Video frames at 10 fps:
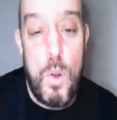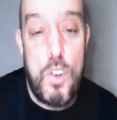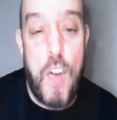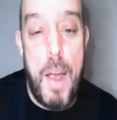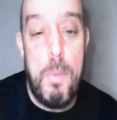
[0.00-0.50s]

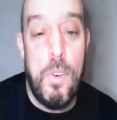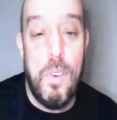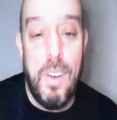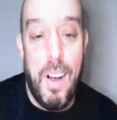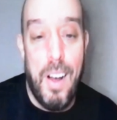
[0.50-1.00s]

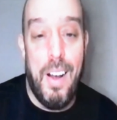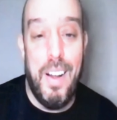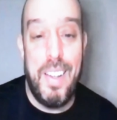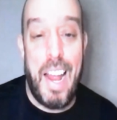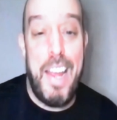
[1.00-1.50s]
tribal
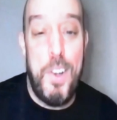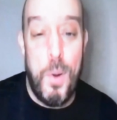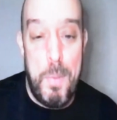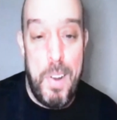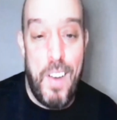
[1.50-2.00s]
Taino
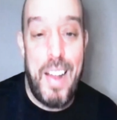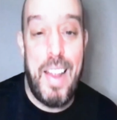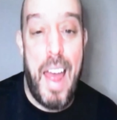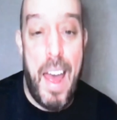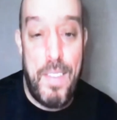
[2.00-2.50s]
in me, right?
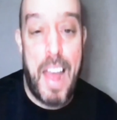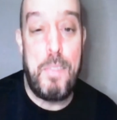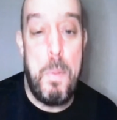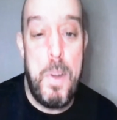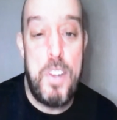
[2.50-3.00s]
That I had to ask
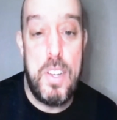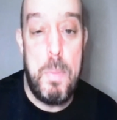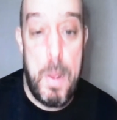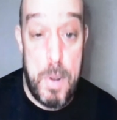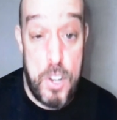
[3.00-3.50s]
permission to
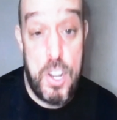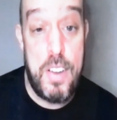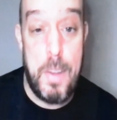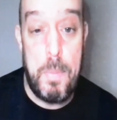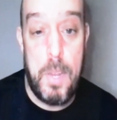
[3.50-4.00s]
be able to share
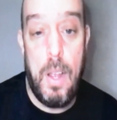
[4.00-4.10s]
something.